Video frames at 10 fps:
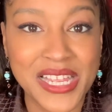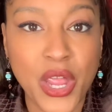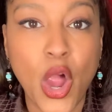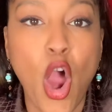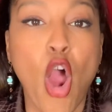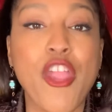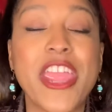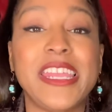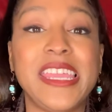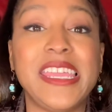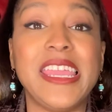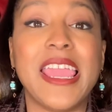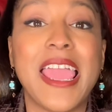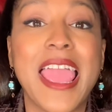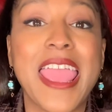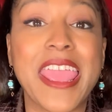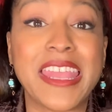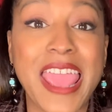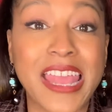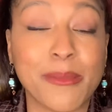or any
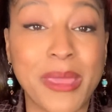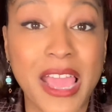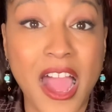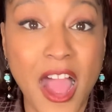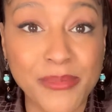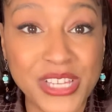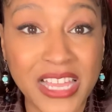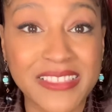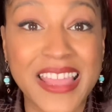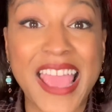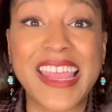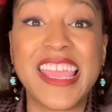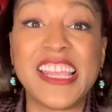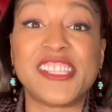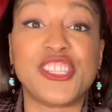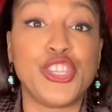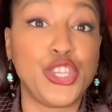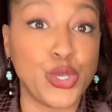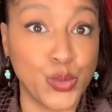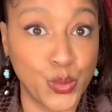inanimate object that hits
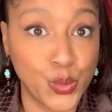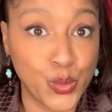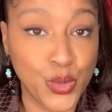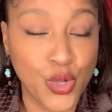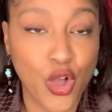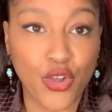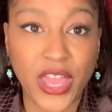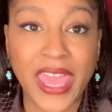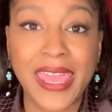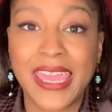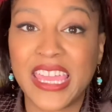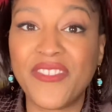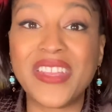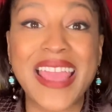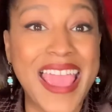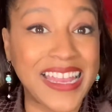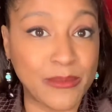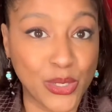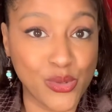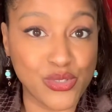you, okay? Even
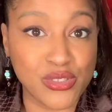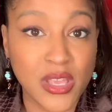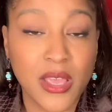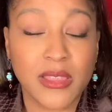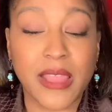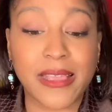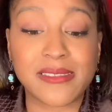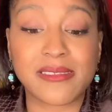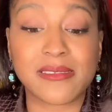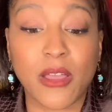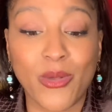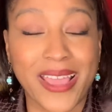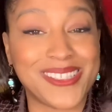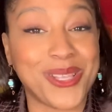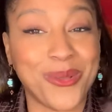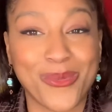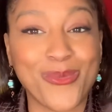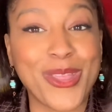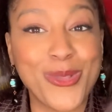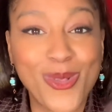animals, like, okay, so
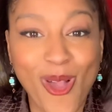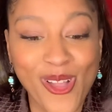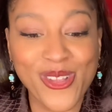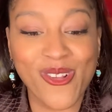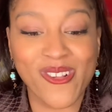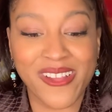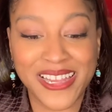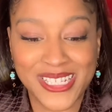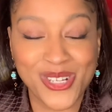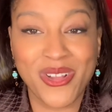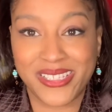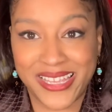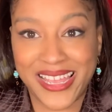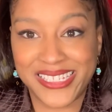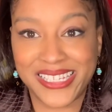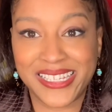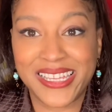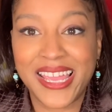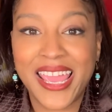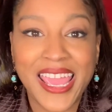when you call your insurance agent,
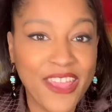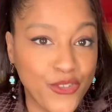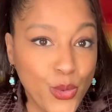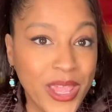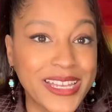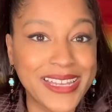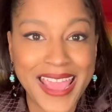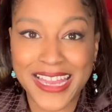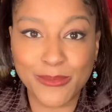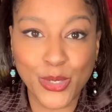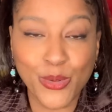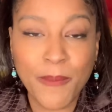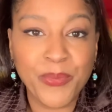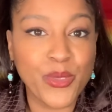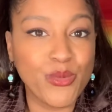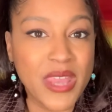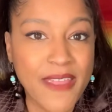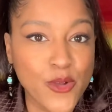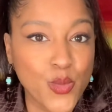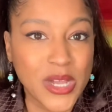if you hit an animal, you
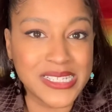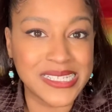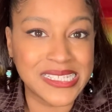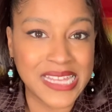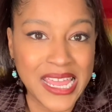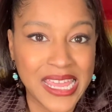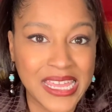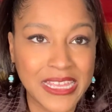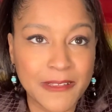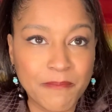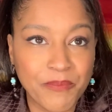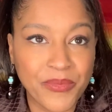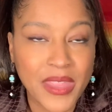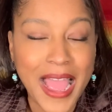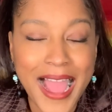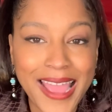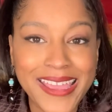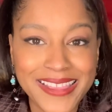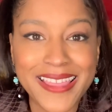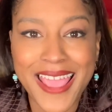never want to say, I
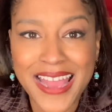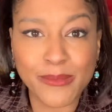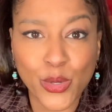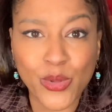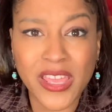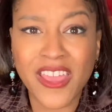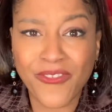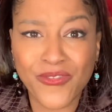hit the animal, if